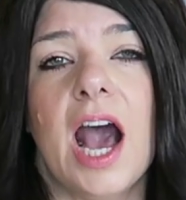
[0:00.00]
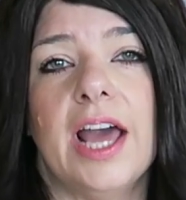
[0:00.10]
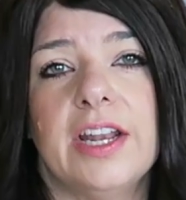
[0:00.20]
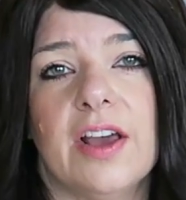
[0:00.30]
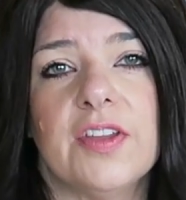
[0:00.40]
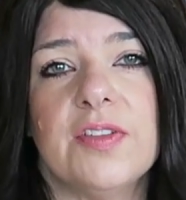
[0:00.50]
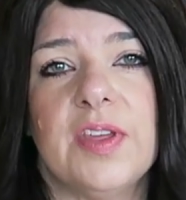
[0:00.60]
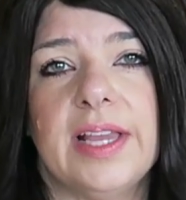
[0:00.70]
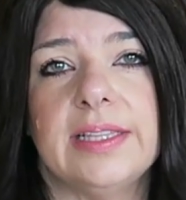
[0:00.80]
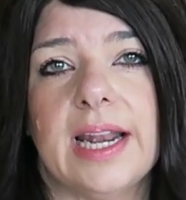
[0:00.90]
Another
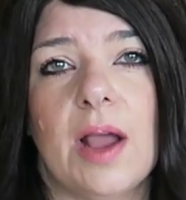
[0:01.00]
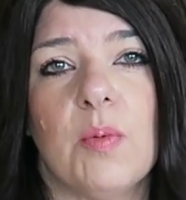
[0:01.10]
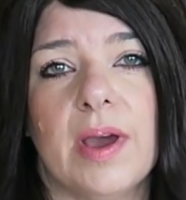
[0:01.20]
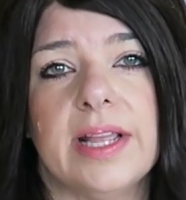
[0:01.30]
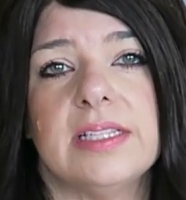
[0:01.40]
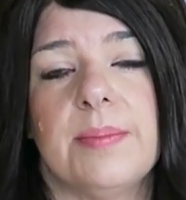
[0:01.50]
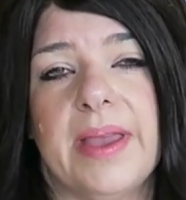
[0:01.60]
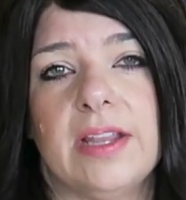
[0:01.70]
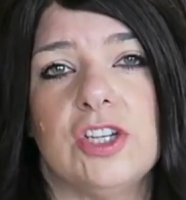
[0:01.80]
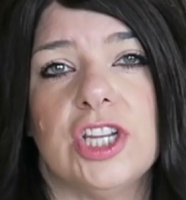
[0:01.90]
thing that I wanted to
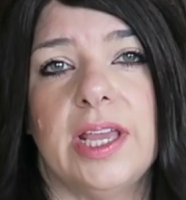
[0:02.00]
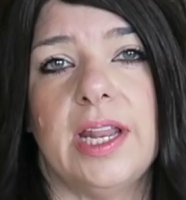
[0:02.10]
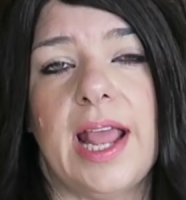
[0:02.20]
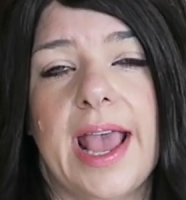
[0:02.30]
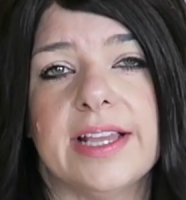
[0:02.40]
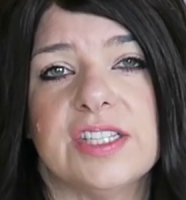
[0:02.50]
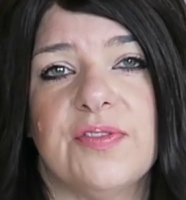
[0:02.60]
mention as